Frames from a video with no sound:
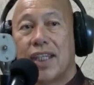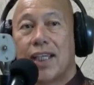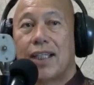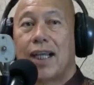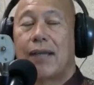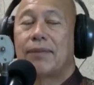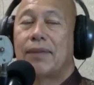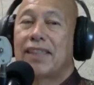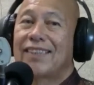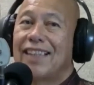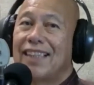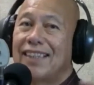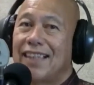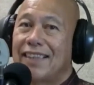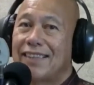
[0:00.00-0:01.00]
And I'm not
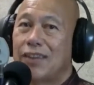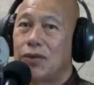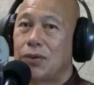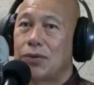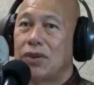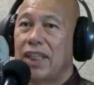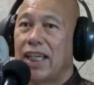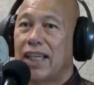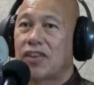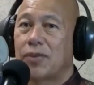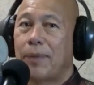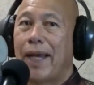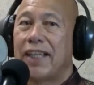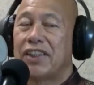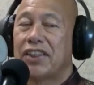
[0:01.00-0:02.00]
saying that's the only
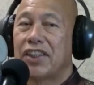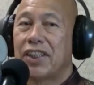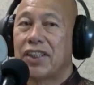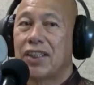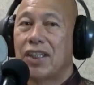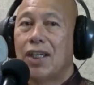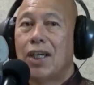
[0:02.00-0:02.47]
expansion.